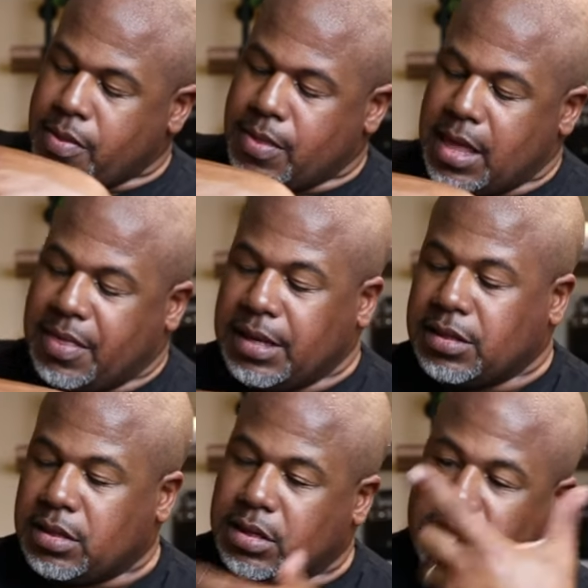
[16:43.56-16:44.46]
Now,
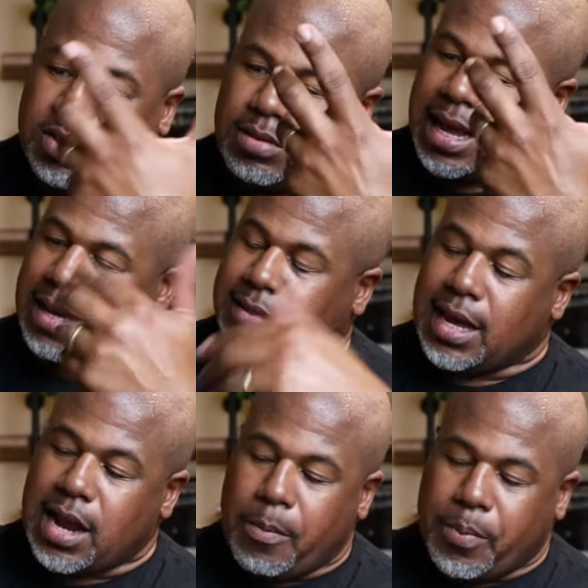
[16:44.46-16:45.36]
this, like I
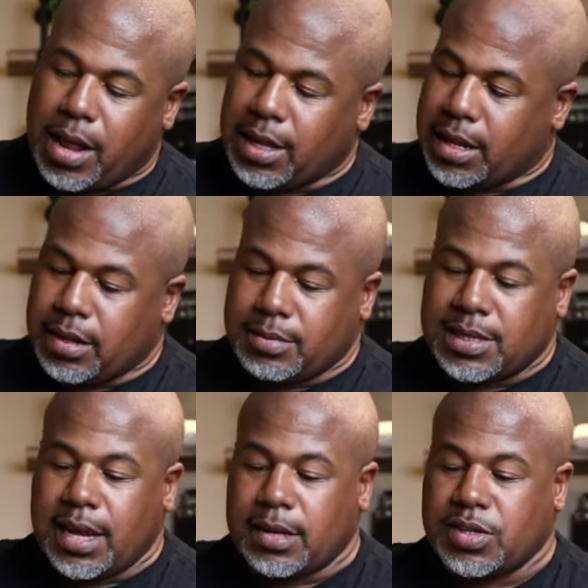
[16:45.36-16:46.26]
said, I'll probably end up
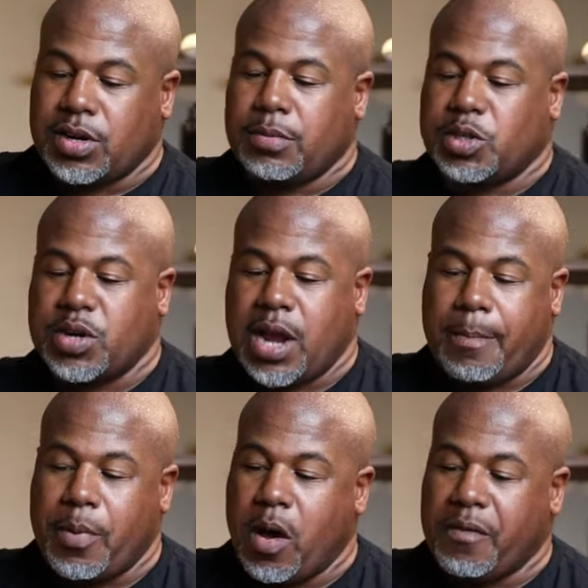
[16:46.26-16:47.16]
taking the sternum
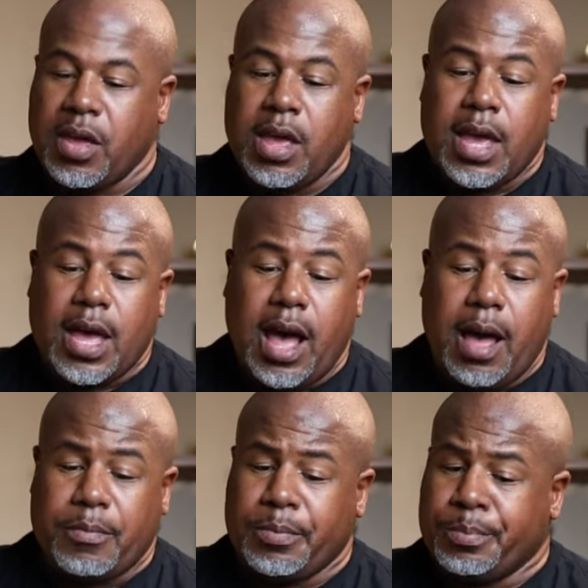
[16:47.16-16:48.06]
strap off.
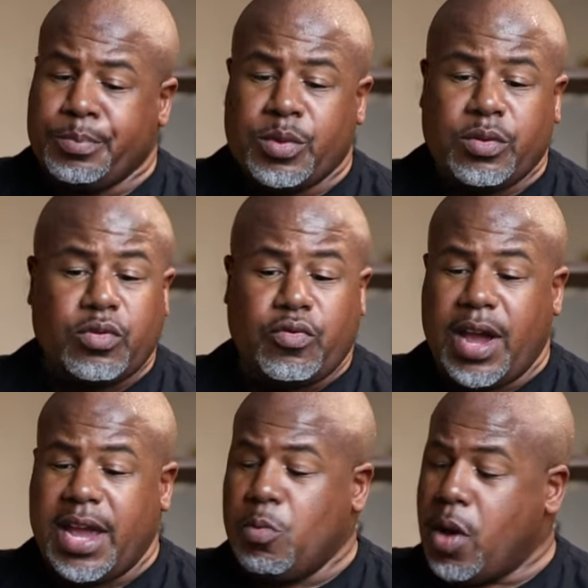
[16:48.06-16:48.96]
Um,
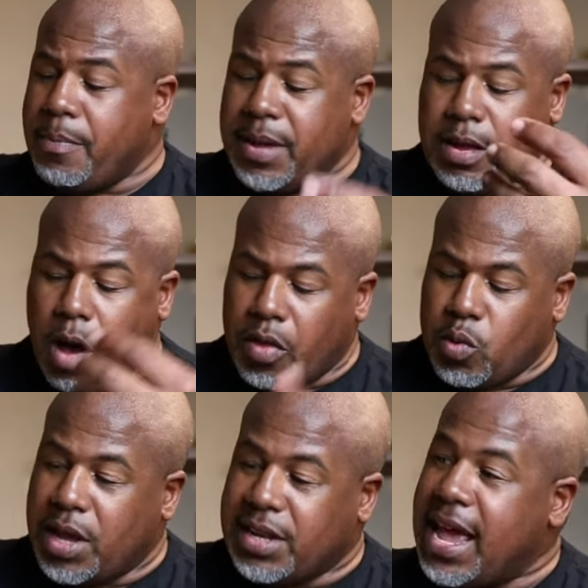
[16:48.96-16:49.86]
Great webbing all the
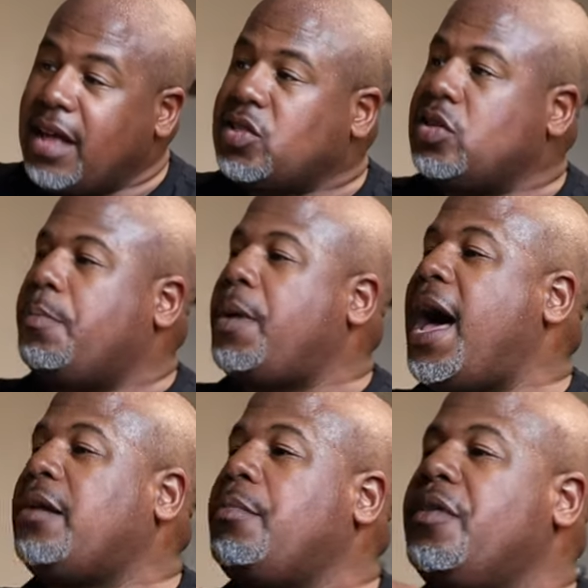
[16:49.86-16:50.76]
way down to the
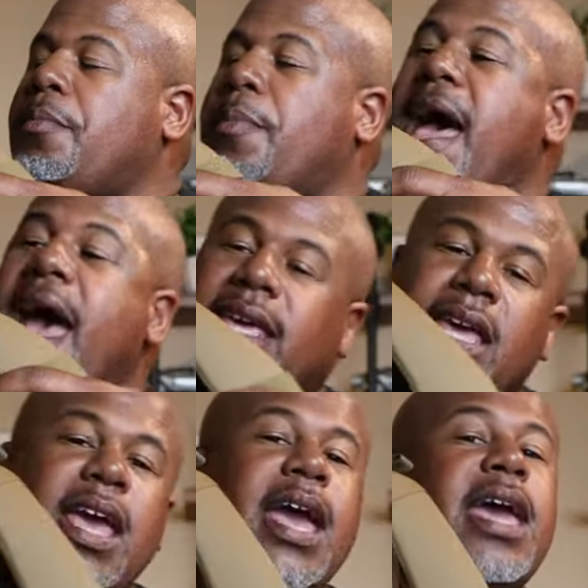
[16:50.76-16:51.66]
bottom of the pack.
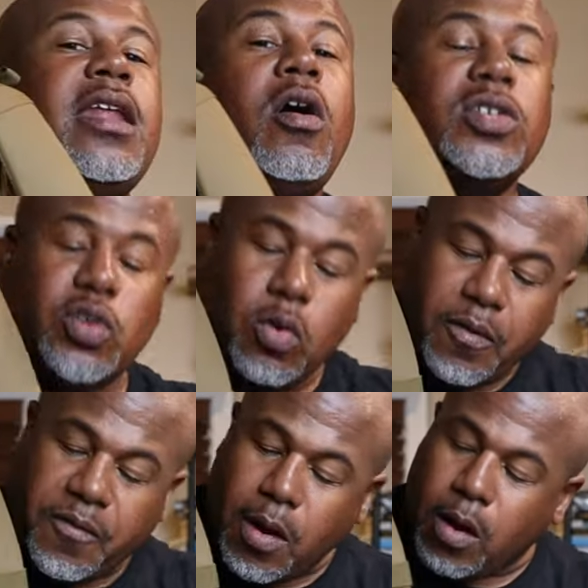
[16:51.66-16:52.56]
And also
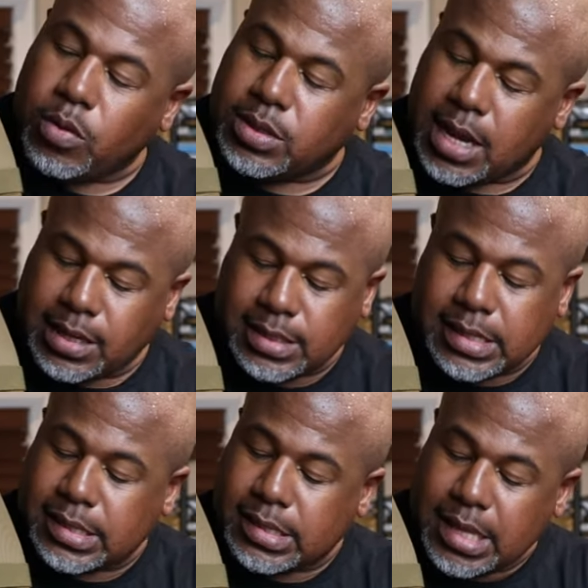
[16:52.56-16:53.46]
Kifaru does
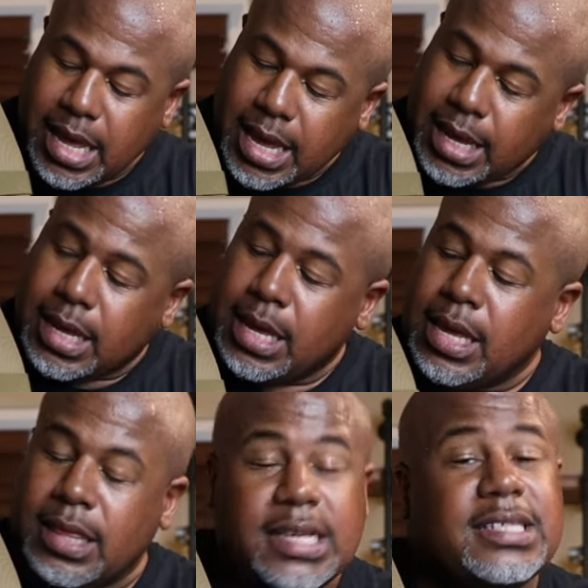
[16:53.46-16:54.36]
this thing,
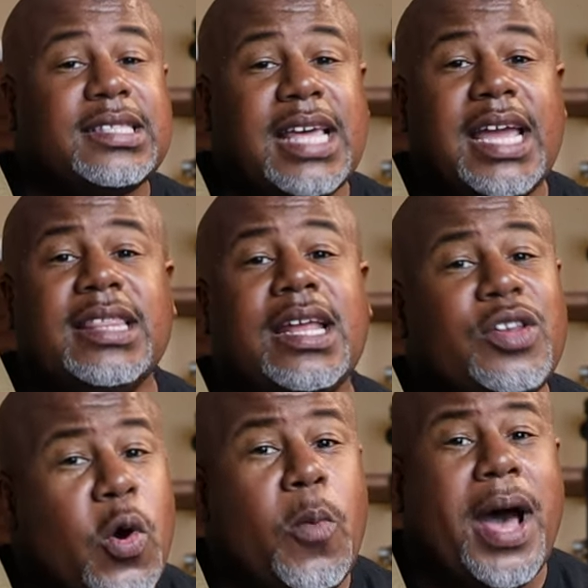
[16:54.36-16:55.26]
this thing that
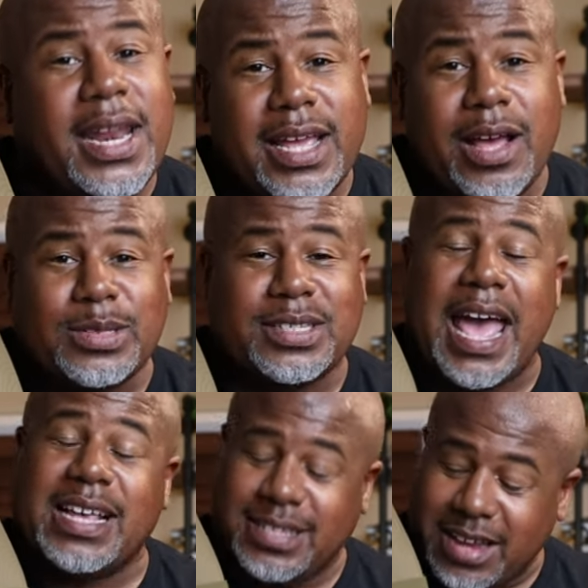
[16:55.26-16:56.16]
nobody else
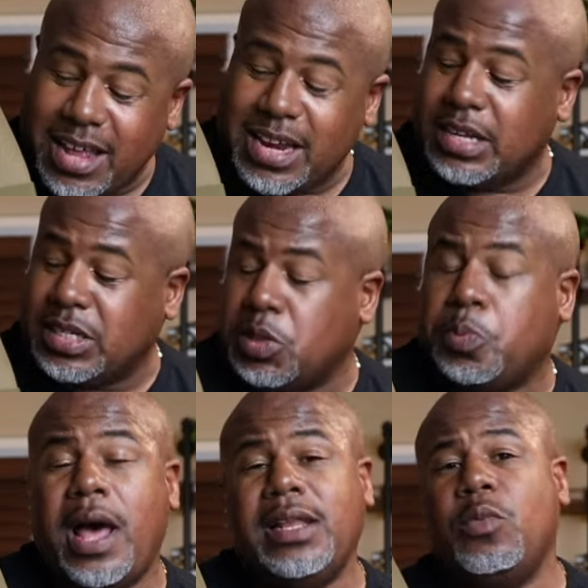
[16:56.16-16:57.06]
has done. And this is
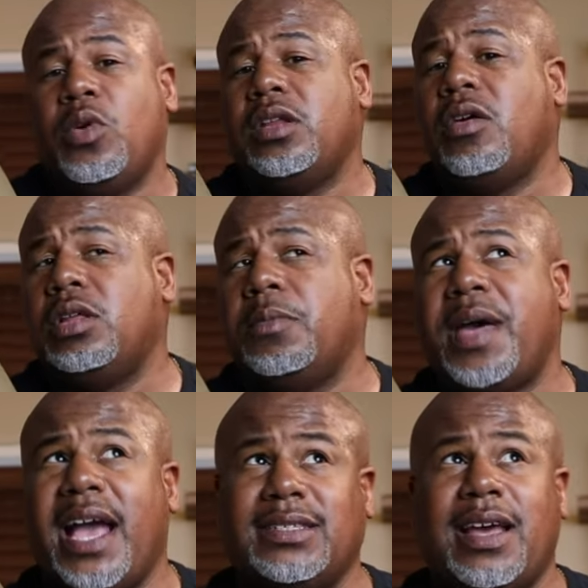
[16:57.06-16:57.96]
probably one of the only
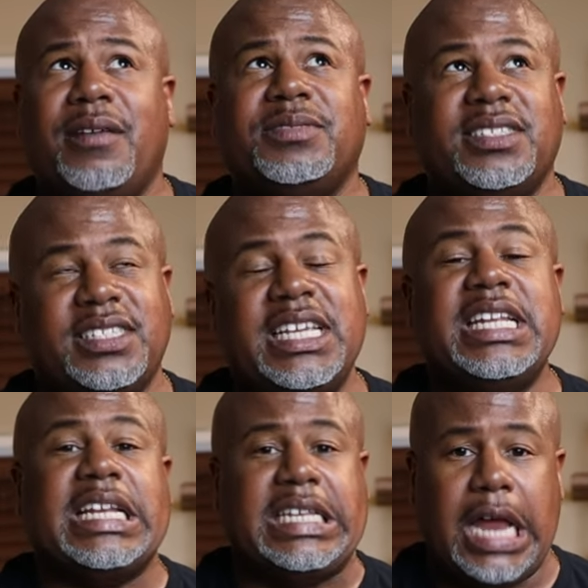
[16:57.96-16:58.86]
packs that I've seen
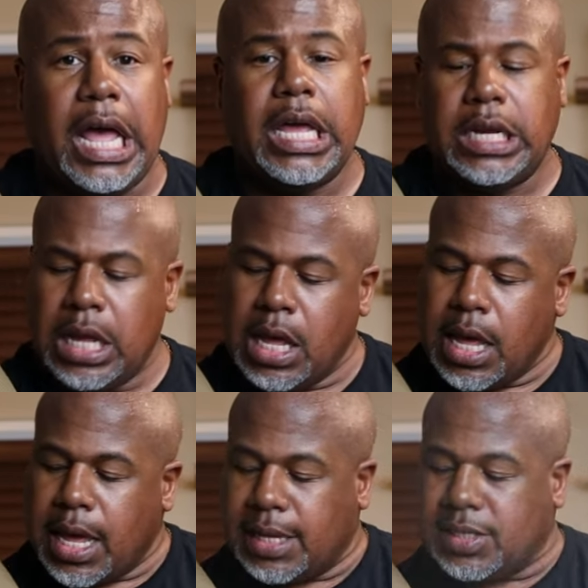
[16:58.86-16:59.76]
it done
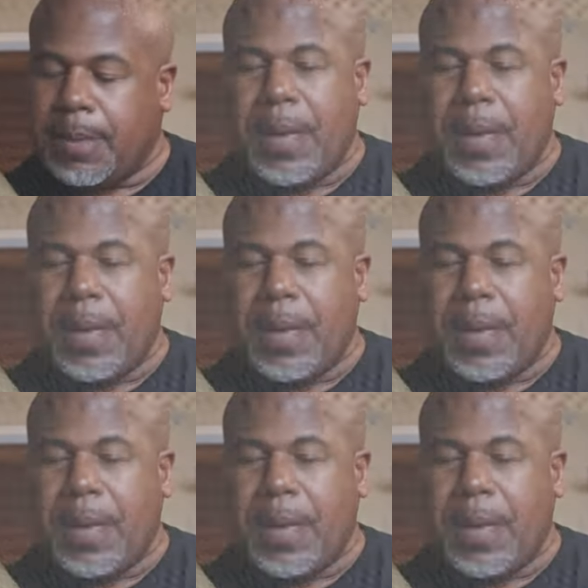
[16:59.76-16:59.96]
is they